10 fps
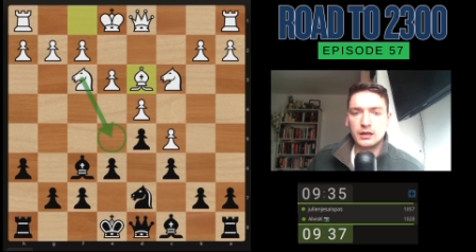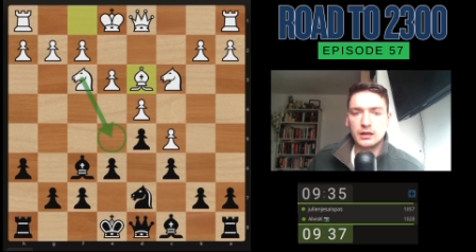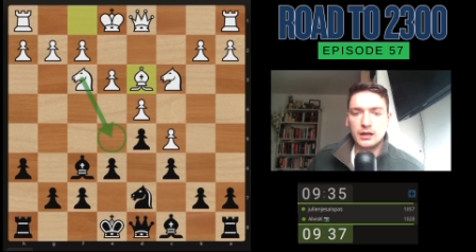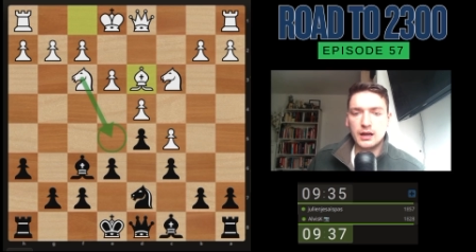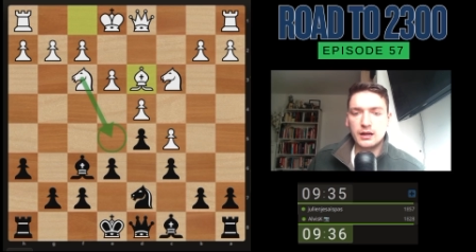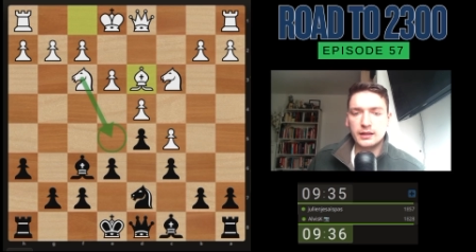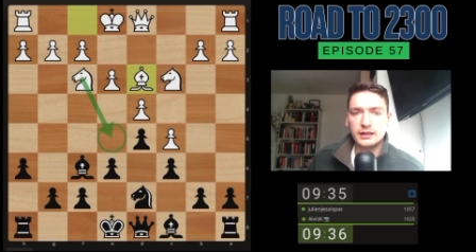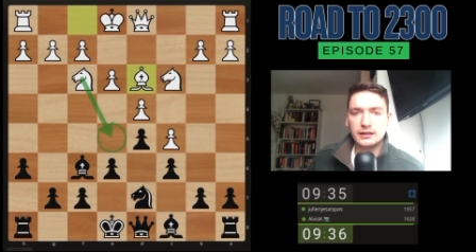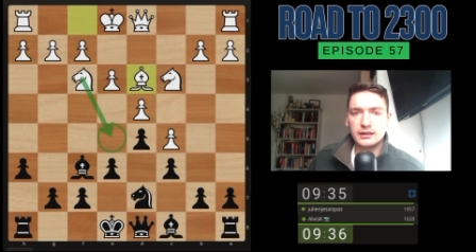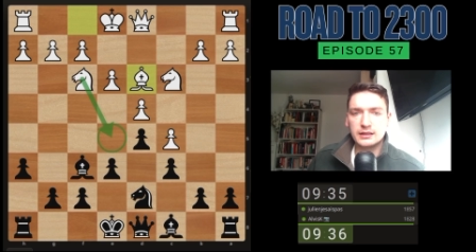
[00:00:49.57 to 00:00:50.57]
And I
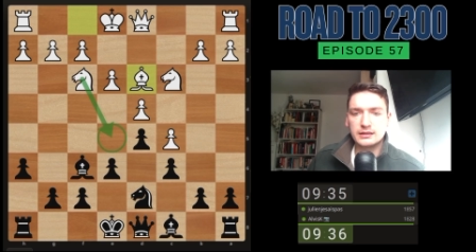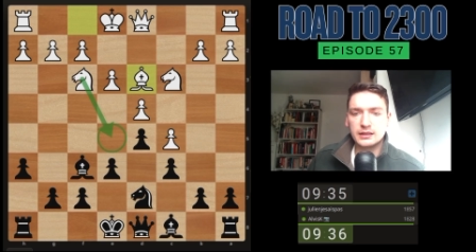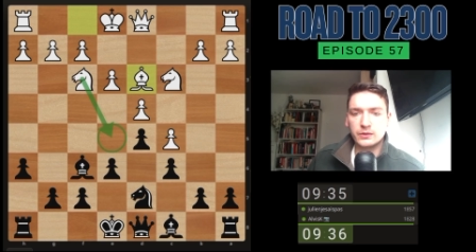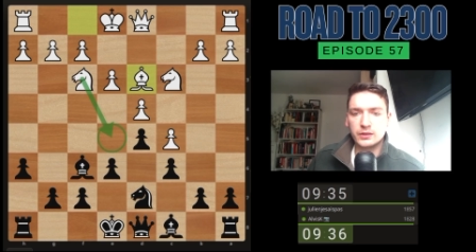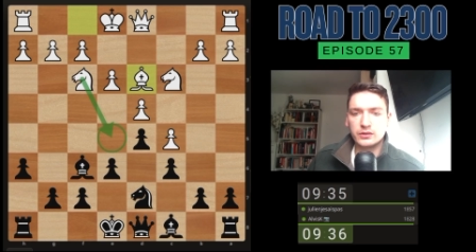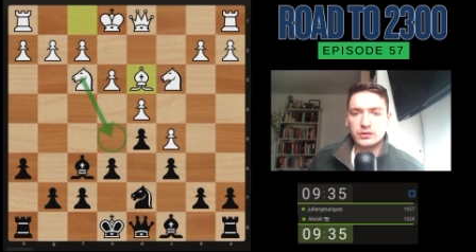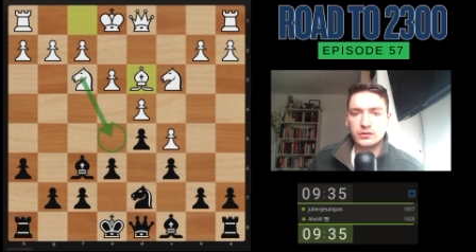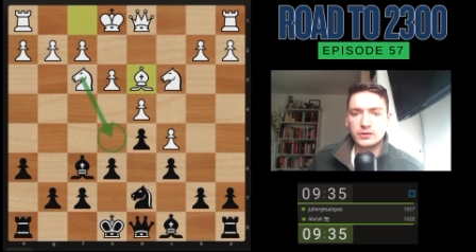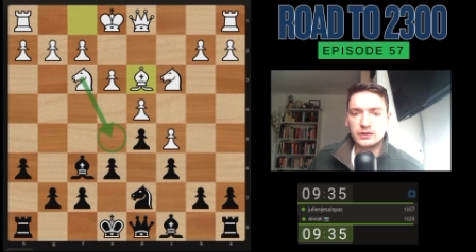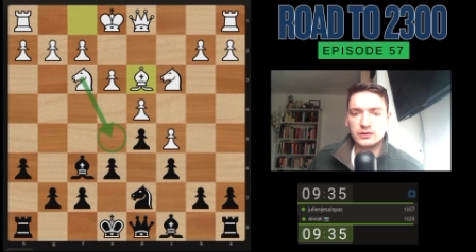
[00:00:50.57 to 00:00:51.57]
think the next thing I want to
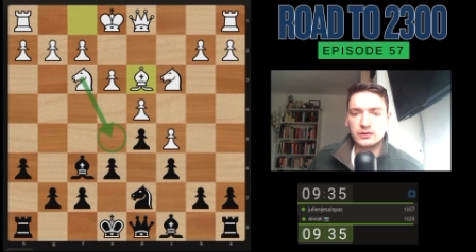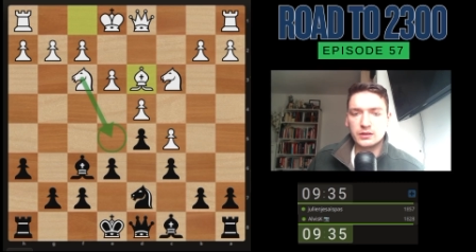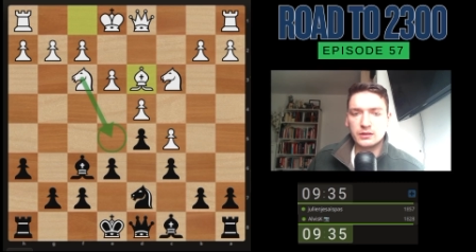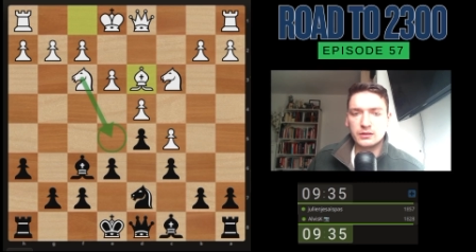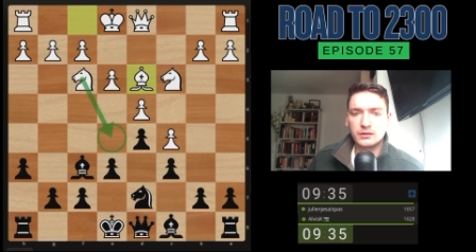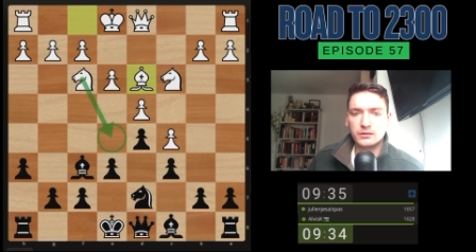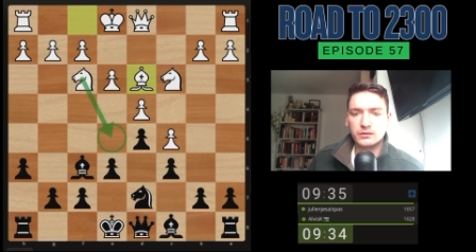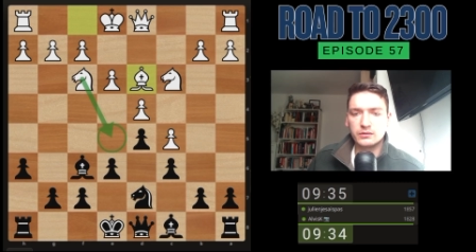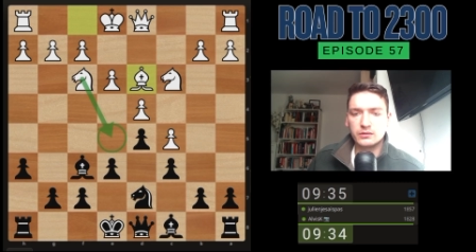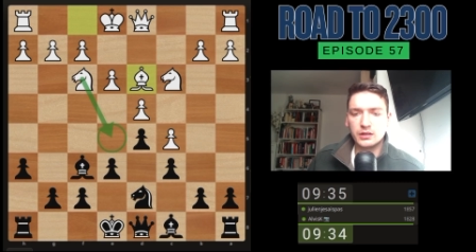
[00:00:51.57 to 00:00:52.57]
do is
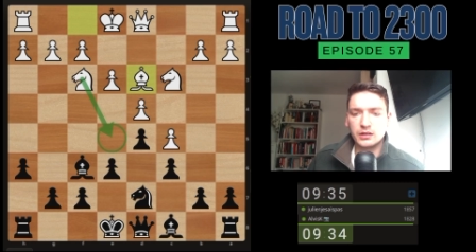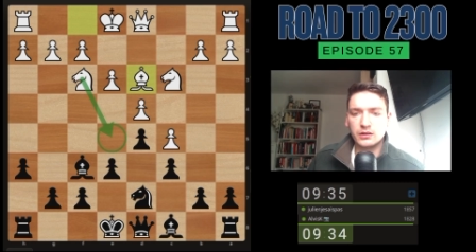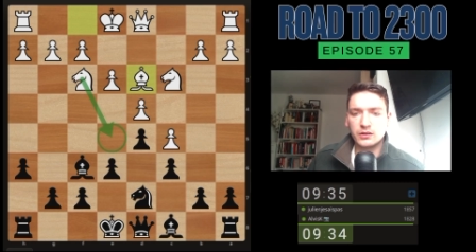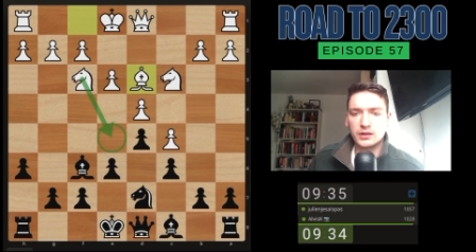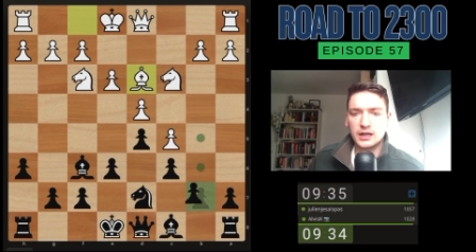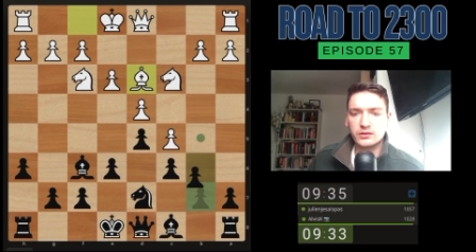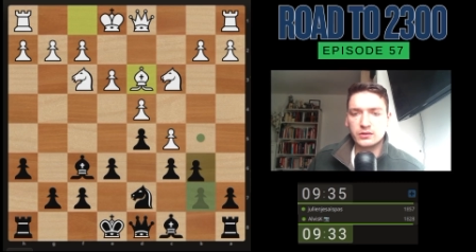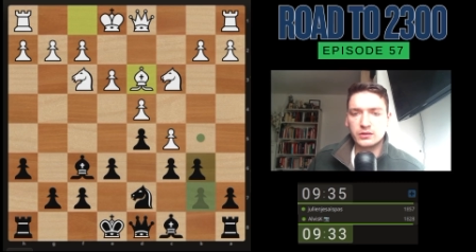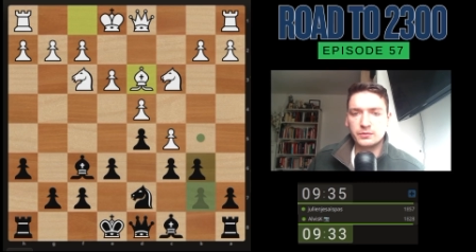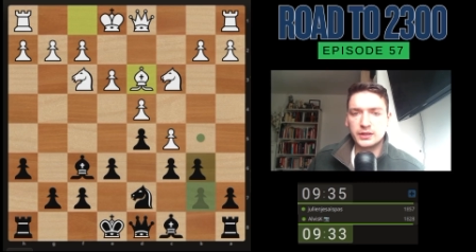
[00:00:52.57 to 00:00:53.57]
either
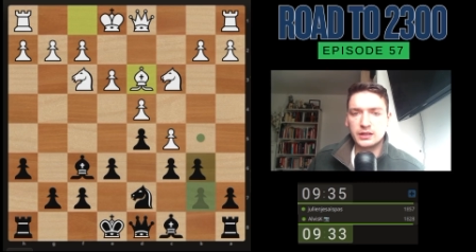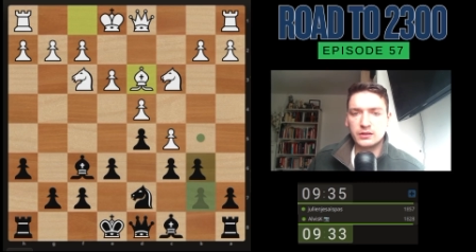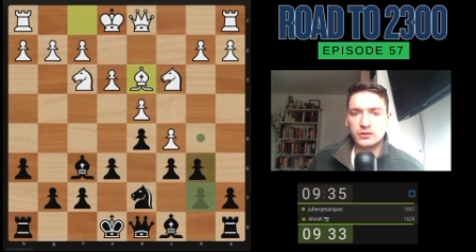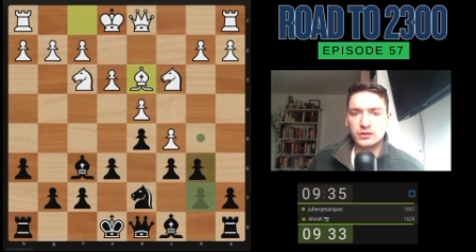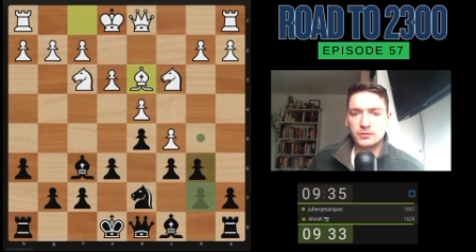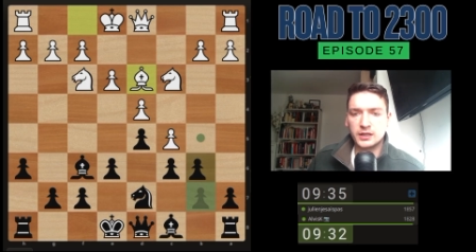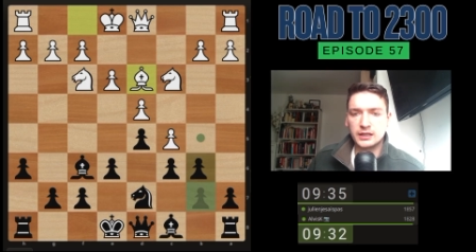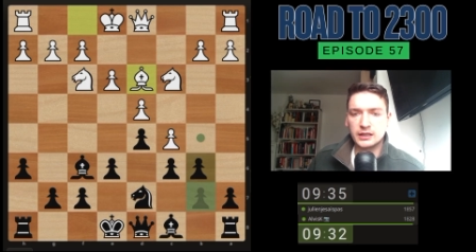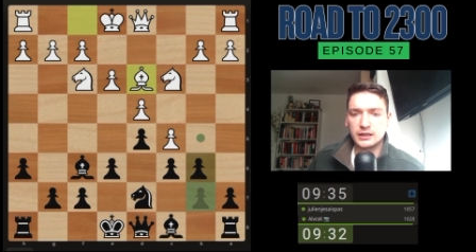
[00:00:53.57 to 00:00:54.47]
castle or begin undermining.